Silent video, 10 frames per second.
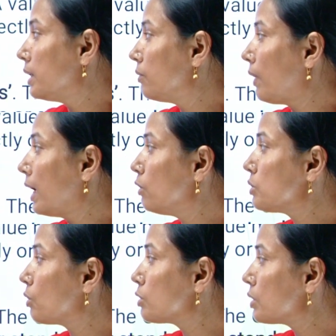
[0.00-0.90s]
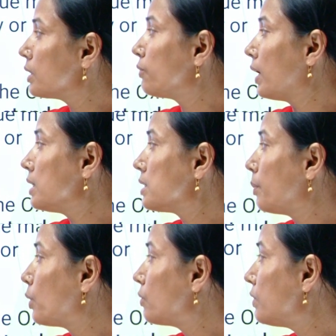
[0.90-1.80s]
Then values also defines
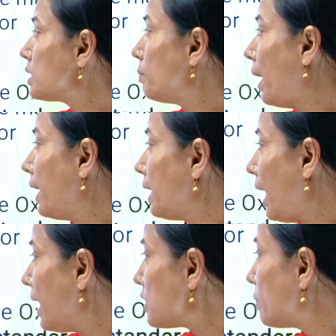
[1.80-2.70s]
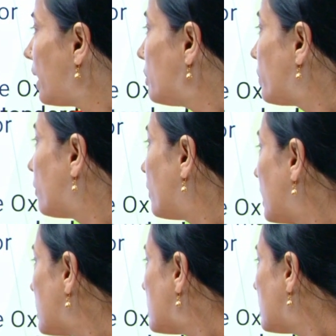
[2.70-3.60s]
upon which man acts by
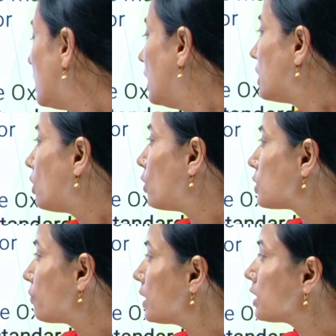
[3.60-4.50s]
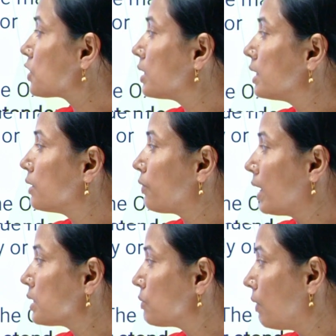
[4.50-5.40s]
preference. The Oxford Dictionary
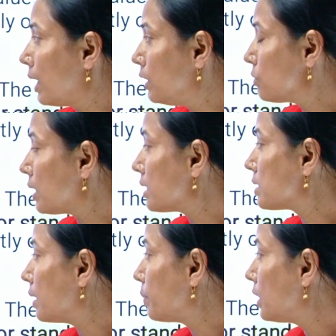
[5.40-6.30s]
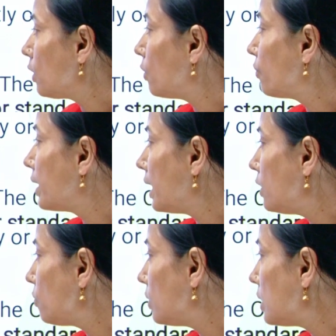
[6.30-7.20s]
defines values as something of
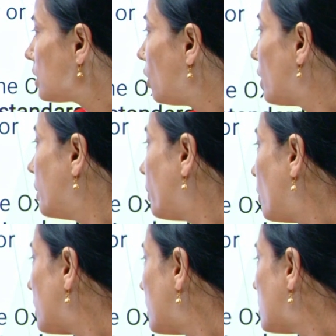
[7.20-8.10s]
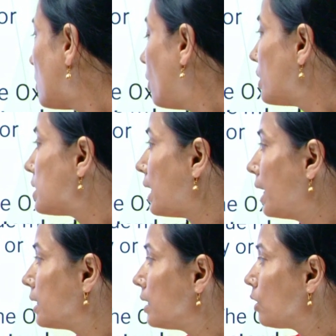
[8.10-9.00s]
great worth or importance or
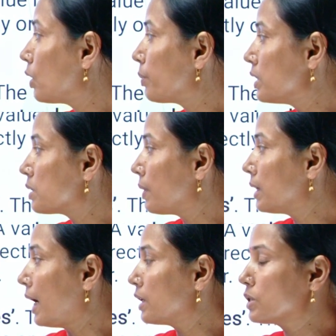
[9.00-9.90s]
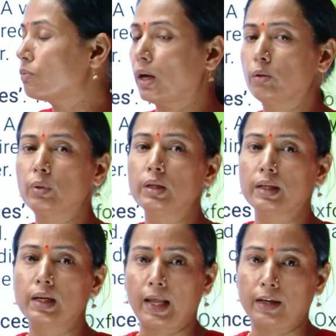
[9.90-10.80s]
standard or principle that is valuable
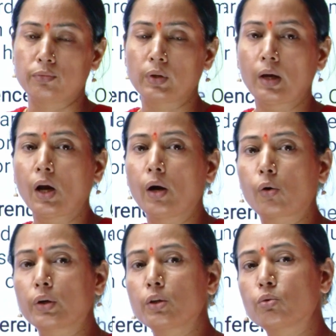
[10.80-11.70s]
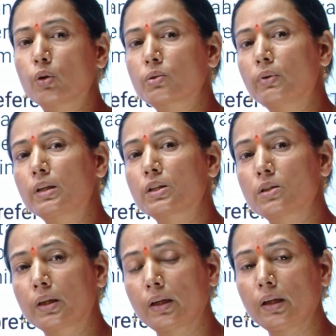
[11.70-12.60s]
in life. According to Oxford
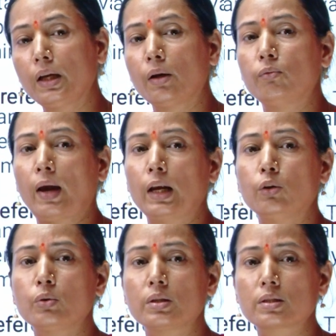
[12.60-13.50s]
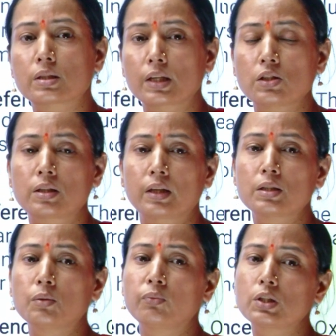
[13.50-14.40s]
Dictionary, value is such
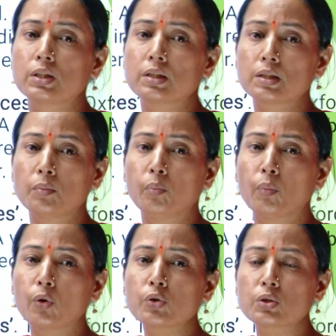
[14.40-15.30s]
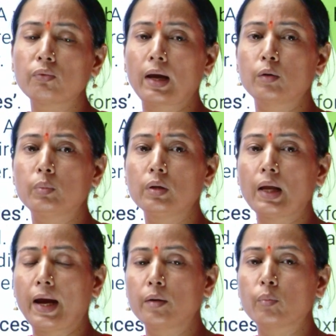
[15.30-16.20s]
things which is most valuable
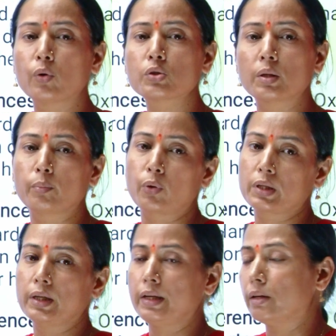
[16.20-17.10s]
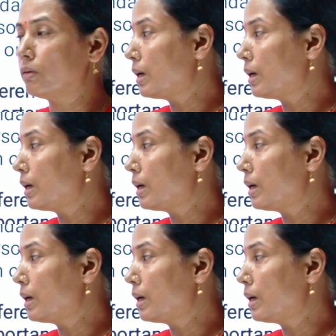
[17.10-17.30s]
and most important in our